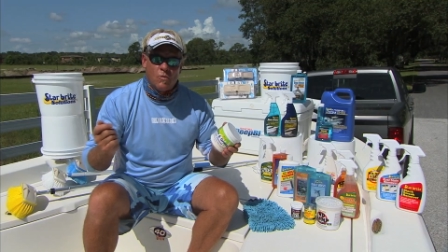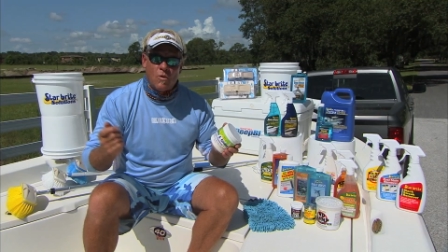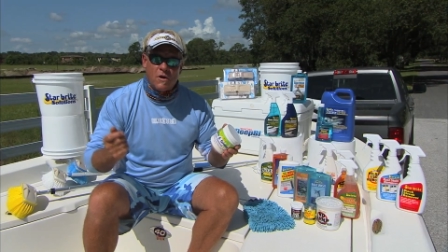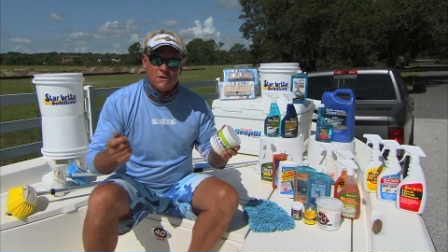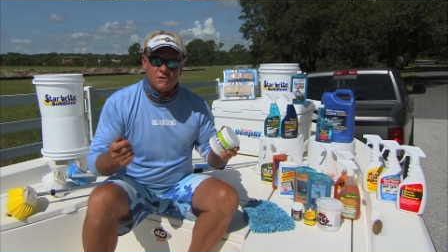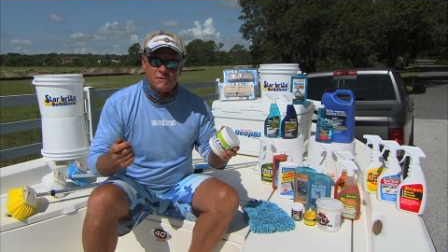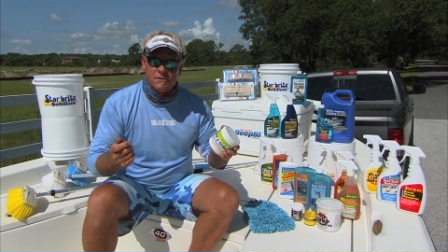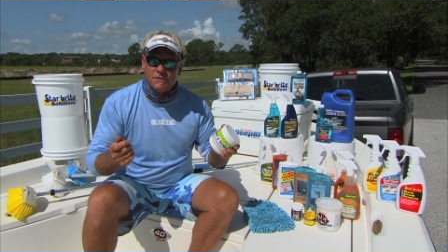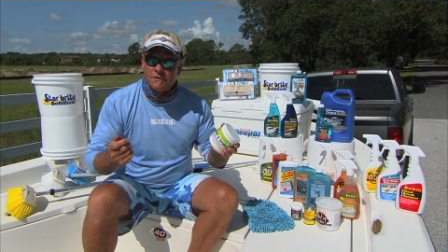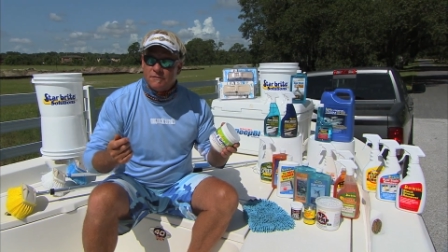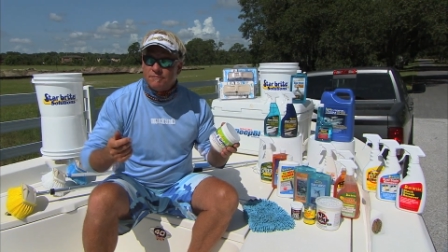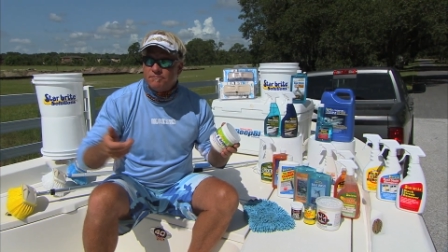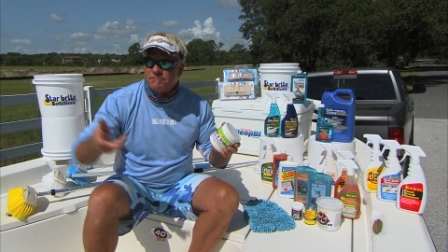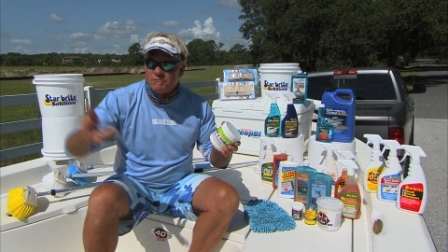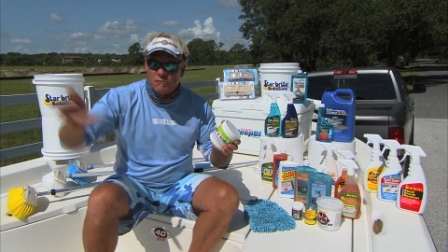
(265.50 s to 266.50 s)
wash
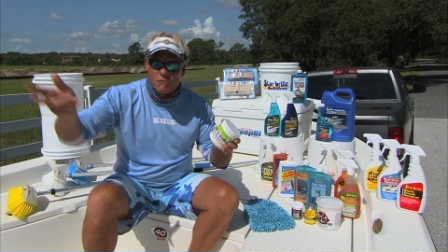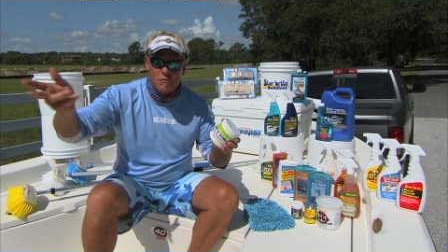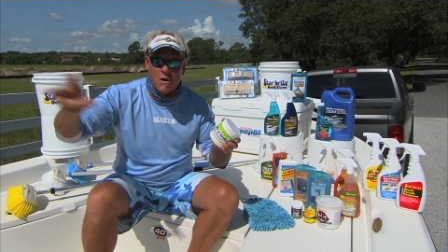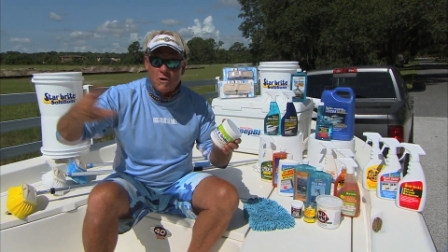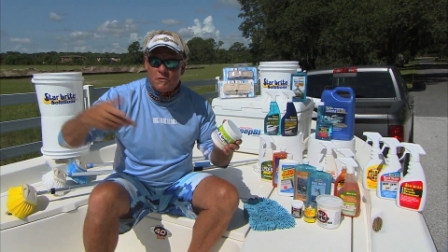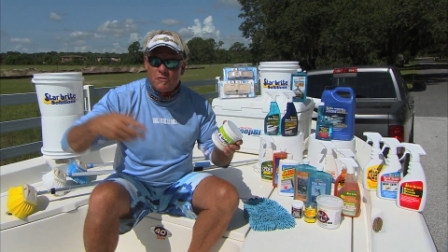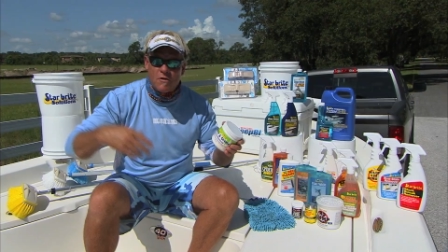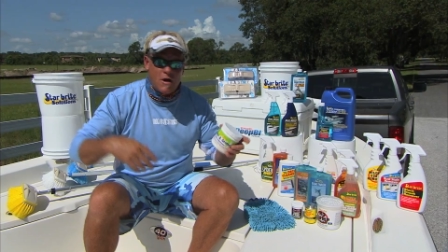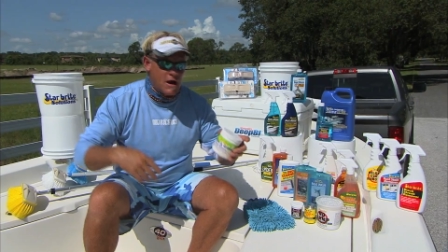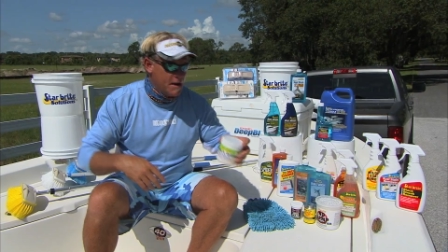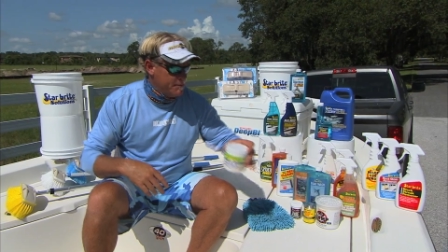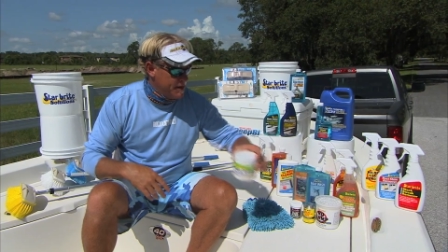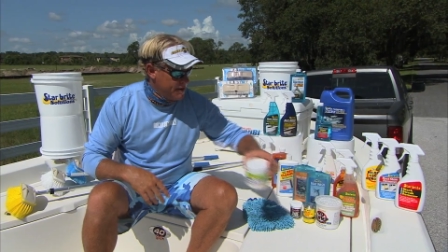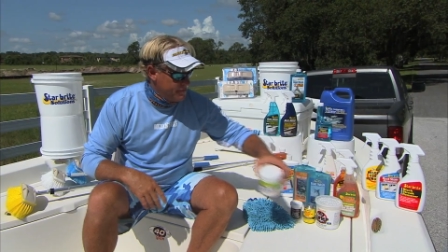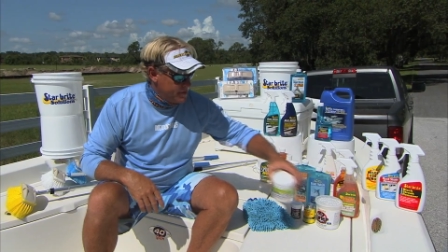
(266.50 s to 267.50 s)
the road
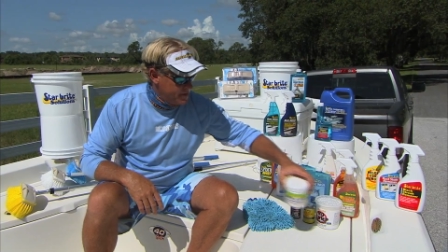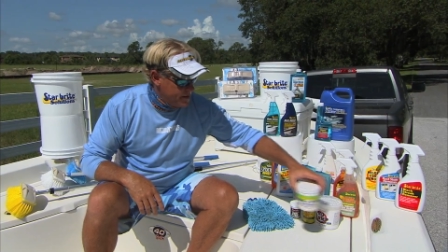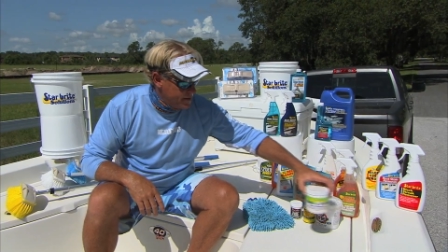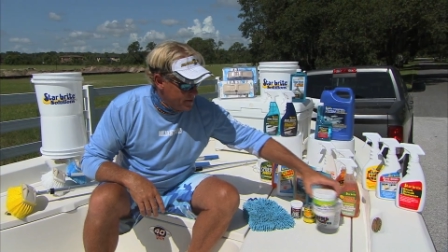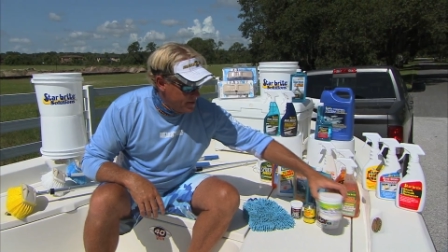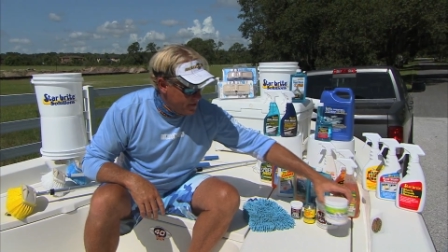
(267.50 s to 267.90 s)
grime and everything